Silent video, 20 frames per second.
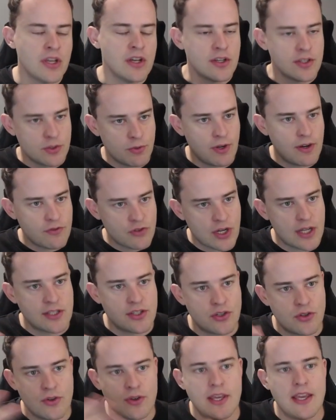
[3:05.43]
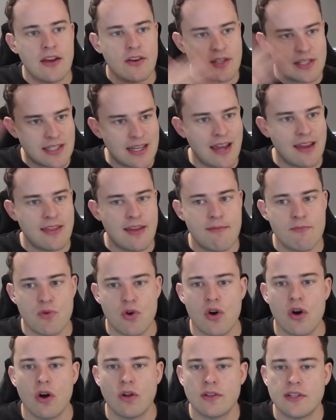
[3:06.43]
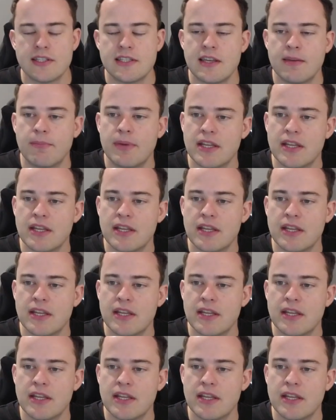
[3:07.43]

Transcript: So what I've tried to do here is take that more holistic